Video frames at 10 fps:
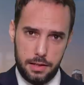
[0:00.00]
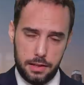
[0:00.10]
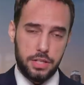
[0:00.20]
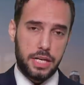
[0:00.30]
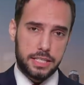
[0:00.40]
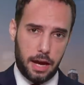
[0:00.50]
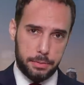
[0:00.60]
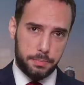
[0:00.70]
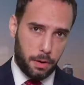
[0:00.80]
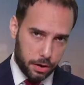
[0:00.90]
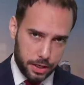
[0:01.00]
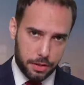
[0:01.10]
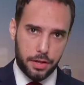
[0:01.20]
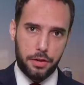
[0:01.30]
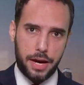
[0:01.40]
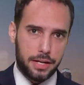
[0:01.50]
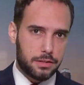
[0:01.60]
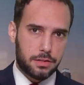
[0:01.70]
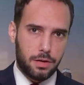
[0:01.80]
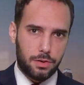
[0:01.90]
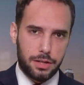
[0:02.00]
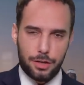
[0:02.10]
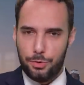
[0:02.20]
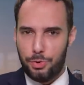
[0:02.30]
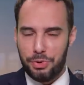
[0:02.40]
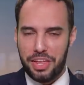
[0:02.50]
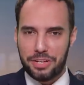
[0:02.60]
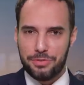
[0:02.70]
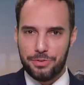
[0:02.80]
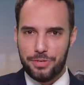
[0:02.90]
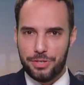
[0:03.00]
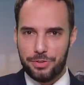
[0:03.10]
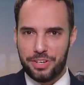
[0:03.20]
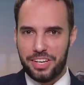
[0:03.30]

The Chinese Communist Party, on the other hand, is totally cool with extrajudicial